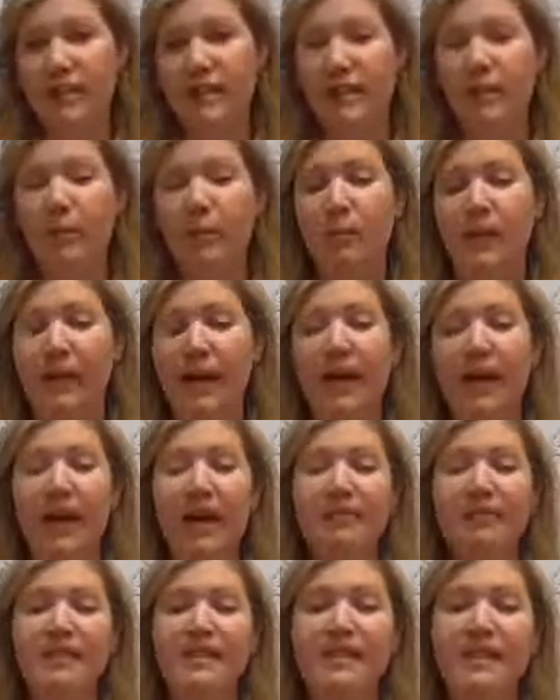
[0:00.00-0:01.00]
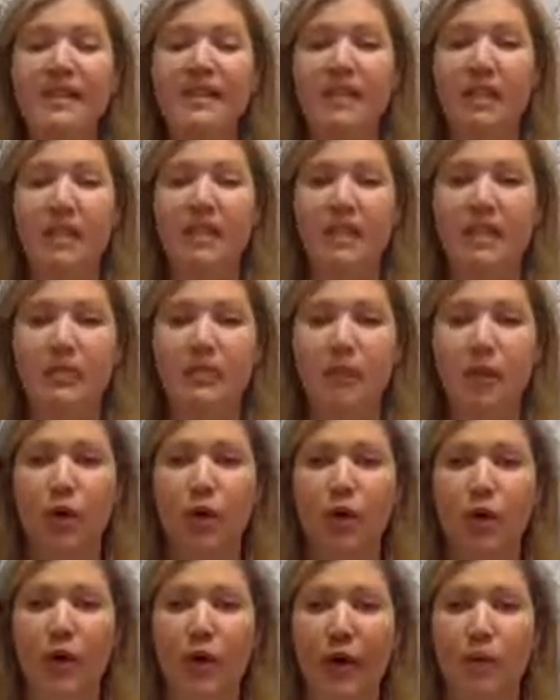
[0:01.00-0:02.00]
So the big emphasis on this
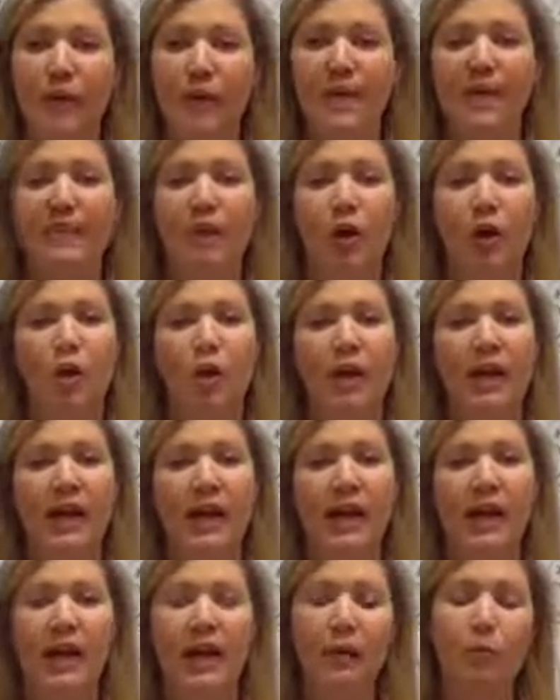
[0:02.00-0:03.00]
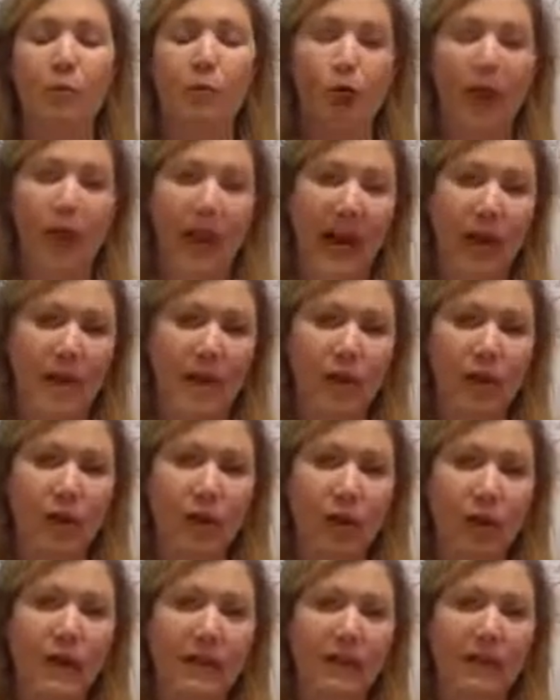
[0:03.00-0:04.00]
program is, are we eating more
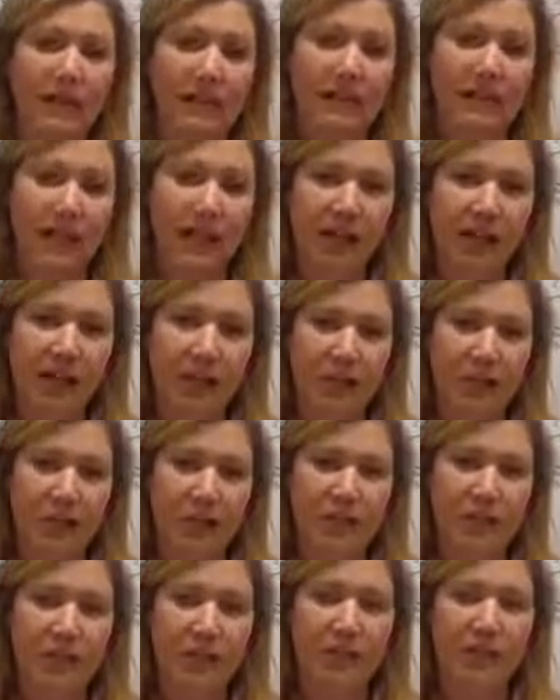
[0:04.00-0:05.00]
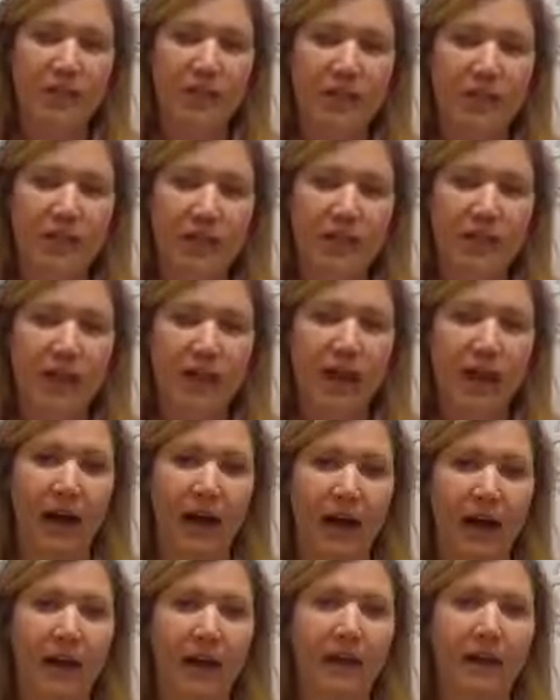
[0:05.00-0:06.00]
natural, holistic foods, which is what
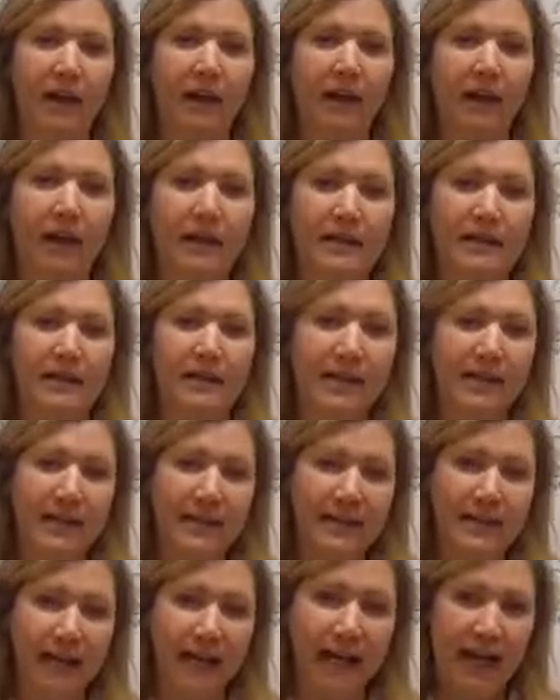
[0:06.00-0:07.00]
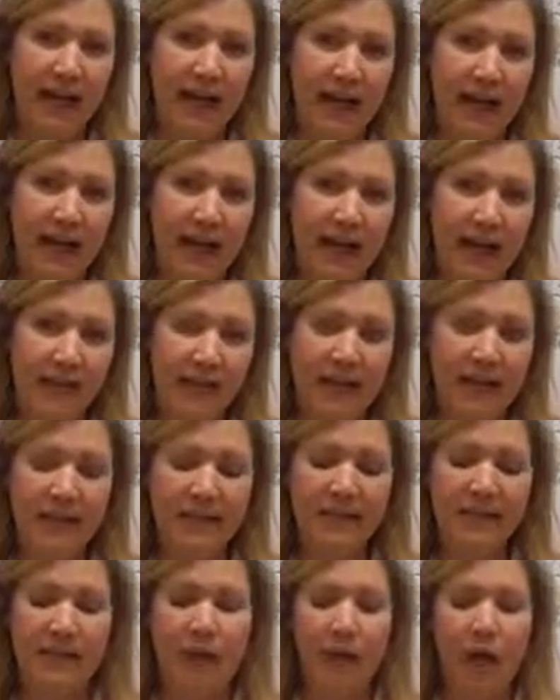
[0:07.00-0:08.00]
the CDC kind of
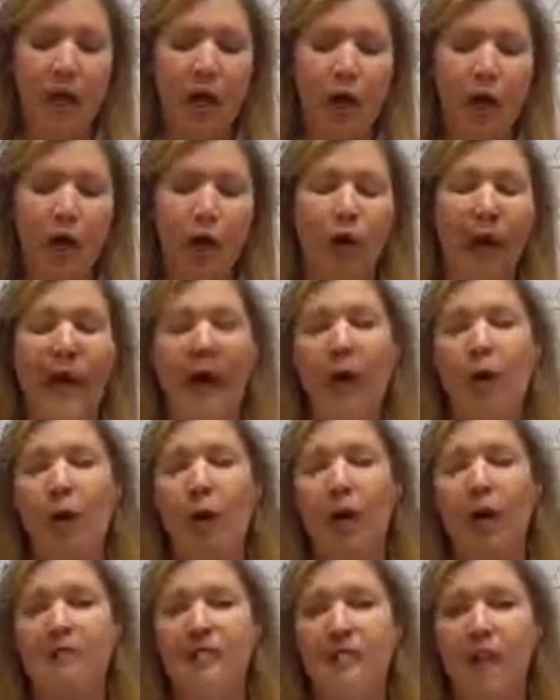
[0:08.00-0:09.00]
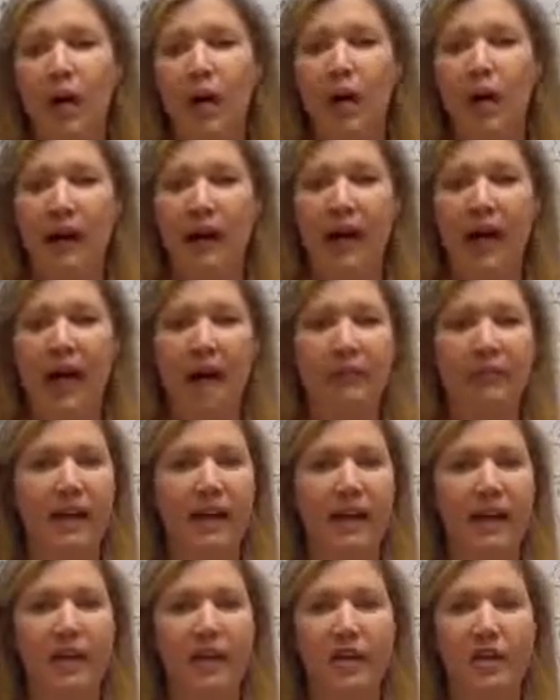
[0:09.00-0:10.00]
recommends, or how often are we
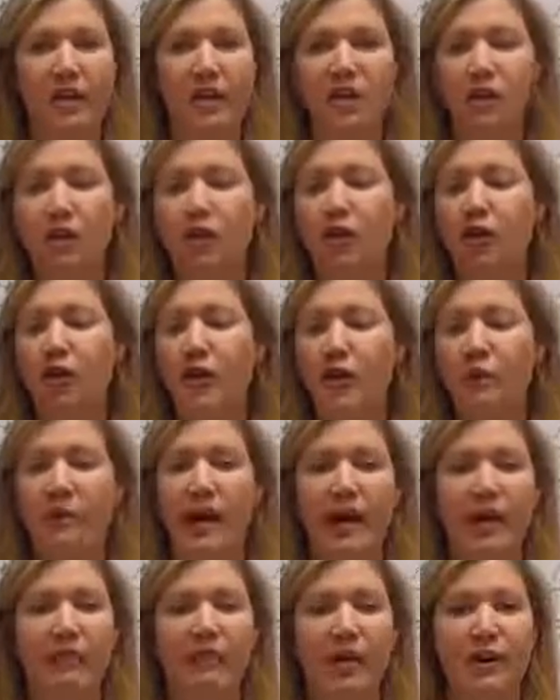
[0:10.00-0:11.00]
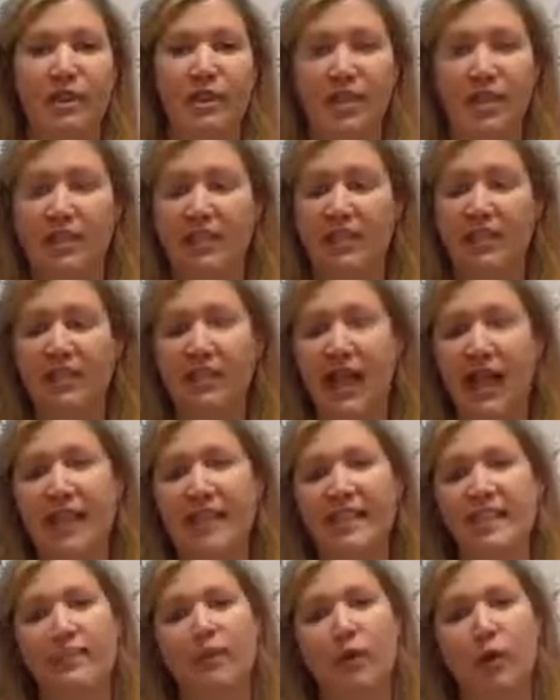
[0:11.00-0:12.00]
having sugary beverages,
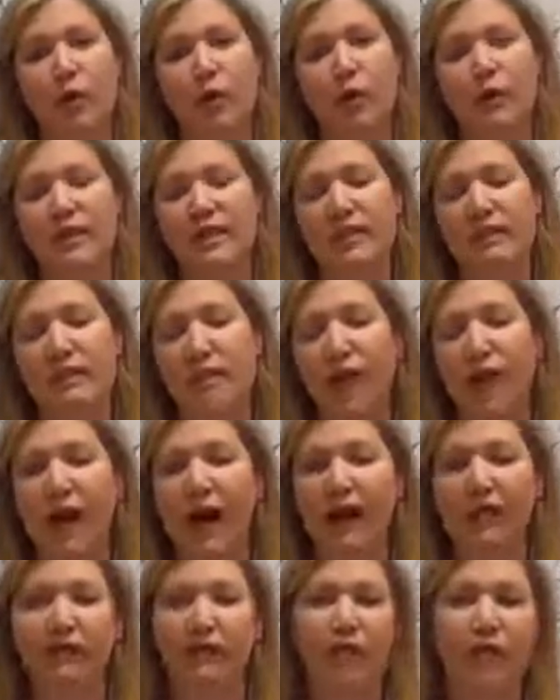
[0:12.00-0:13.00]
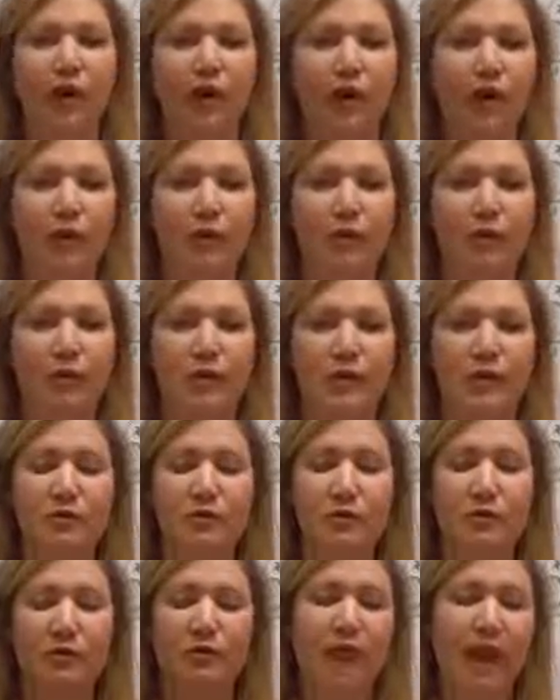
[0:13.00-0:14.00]
fast foods, fried foods,
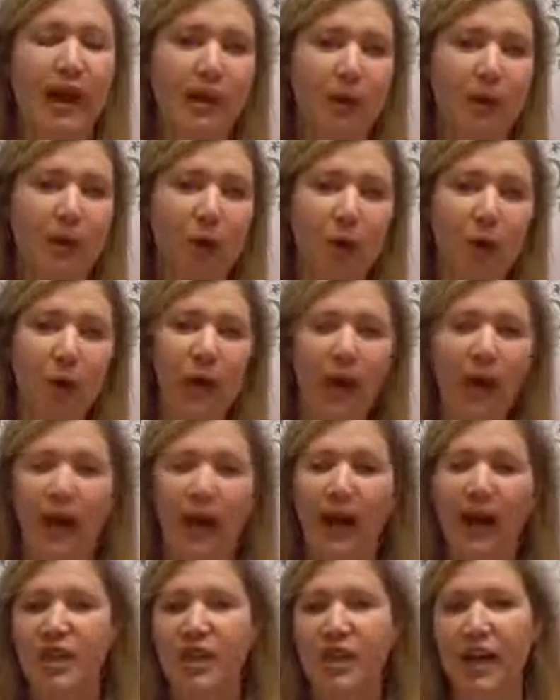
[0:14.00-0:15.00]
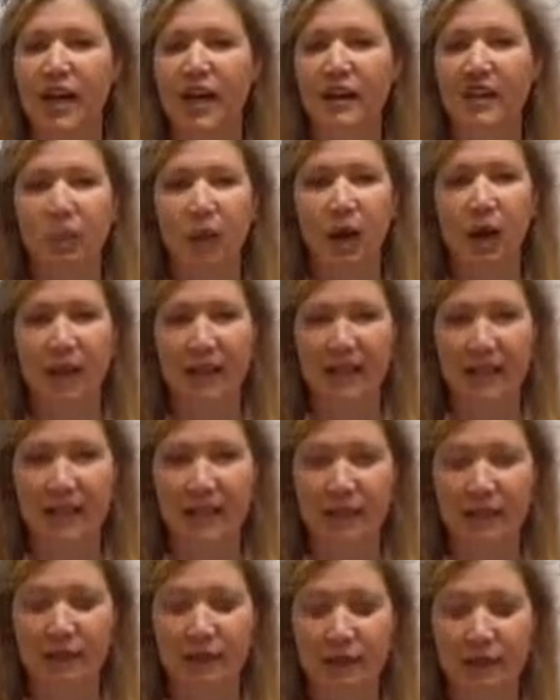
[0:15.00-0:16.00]
refined carbohydrates,
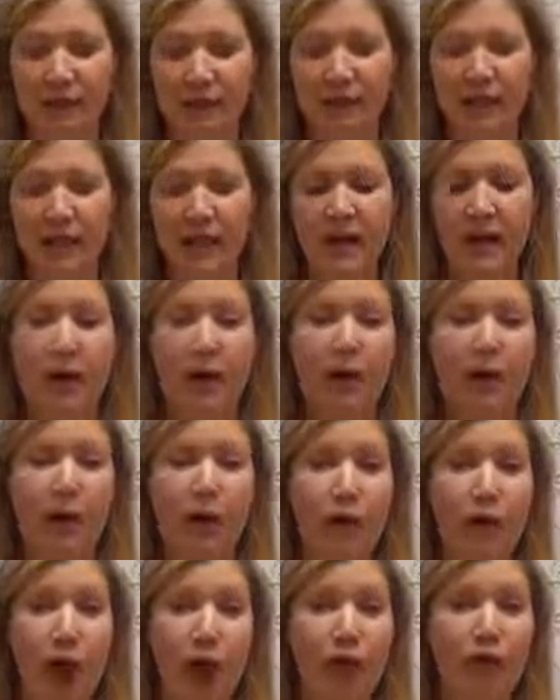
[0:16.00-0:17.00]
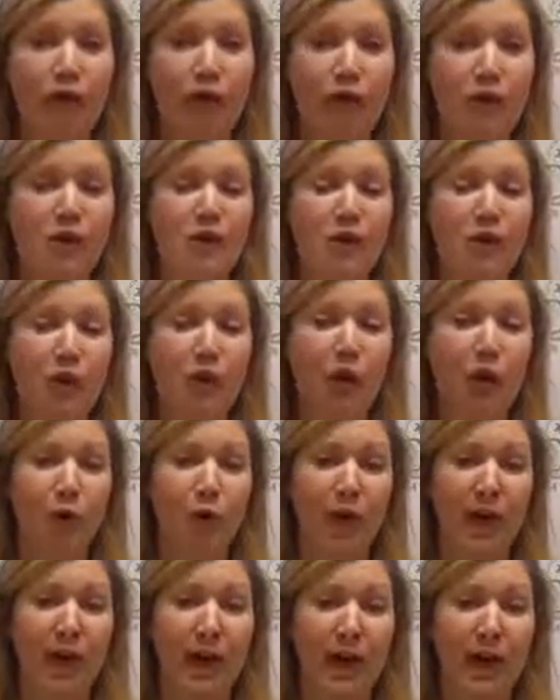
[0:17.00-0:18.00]
processed foods. Now, all of those are
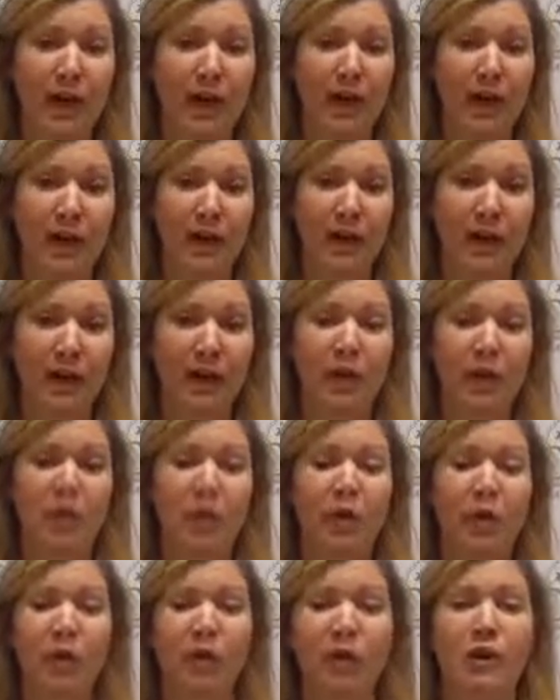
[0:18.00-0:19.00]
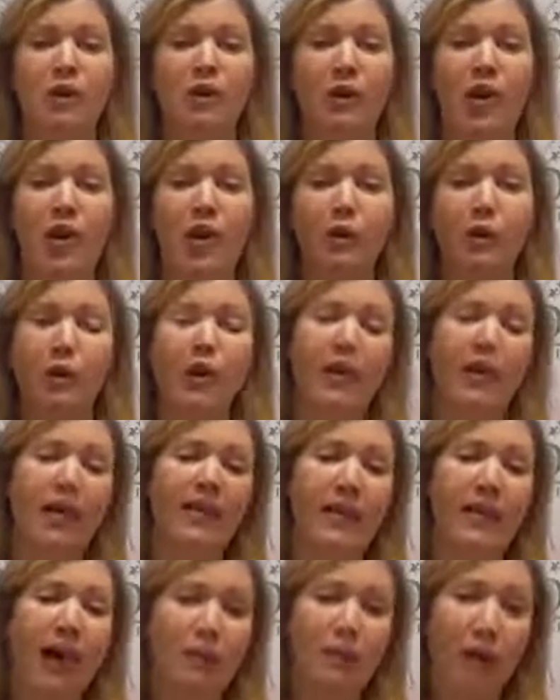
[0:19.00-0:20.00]
okay, but we're trying to work
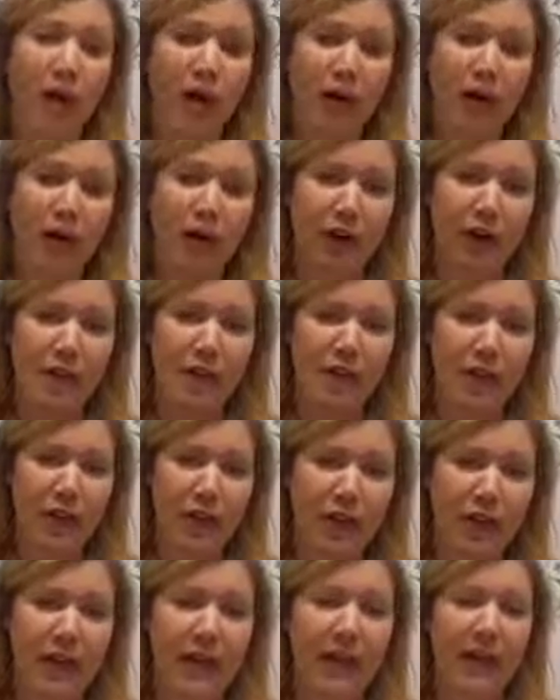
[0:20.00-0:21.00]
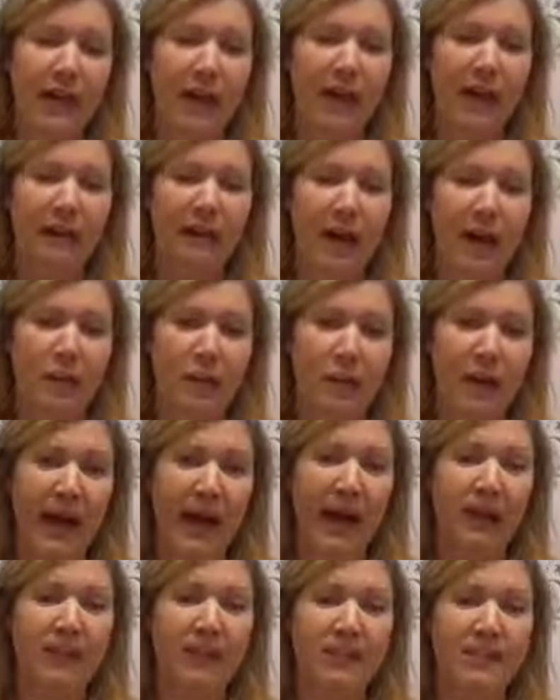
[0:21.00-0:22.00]
on that moderation and that
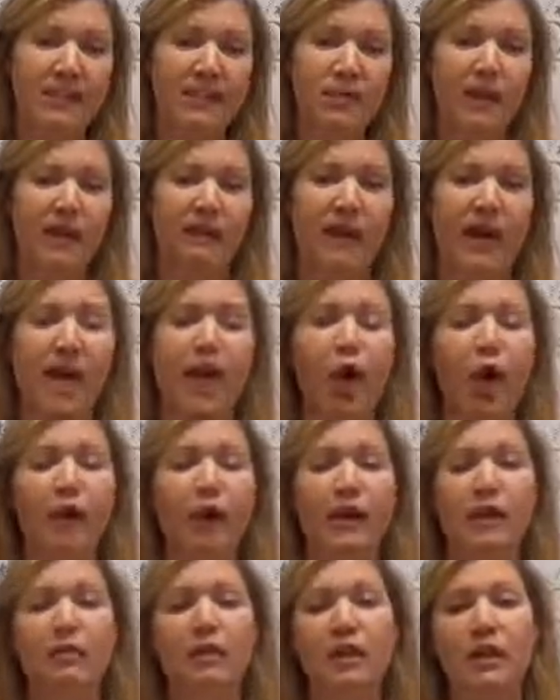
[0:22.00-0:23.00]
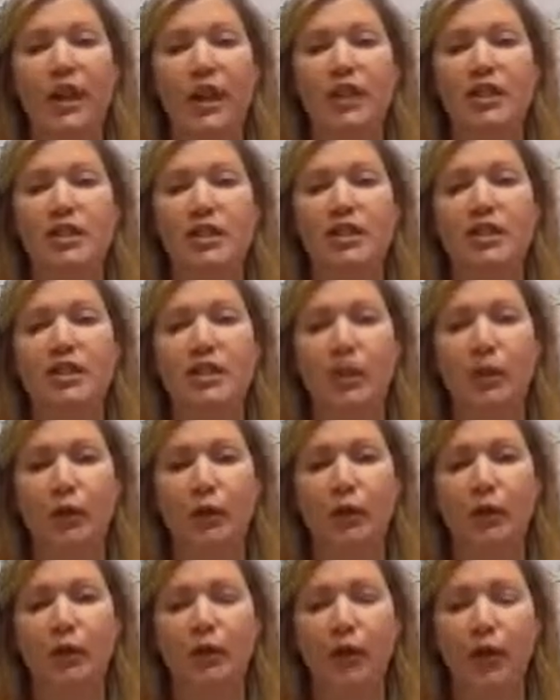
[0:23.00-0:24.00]
balance so we have a healthy relationship
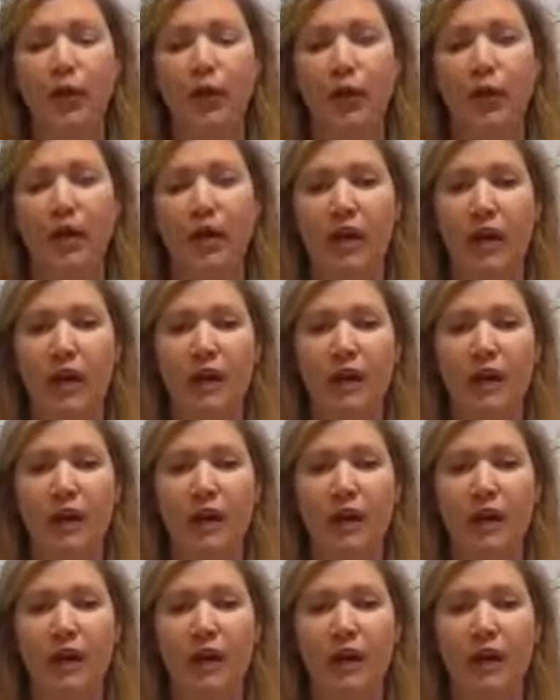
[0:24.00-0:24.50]
with food.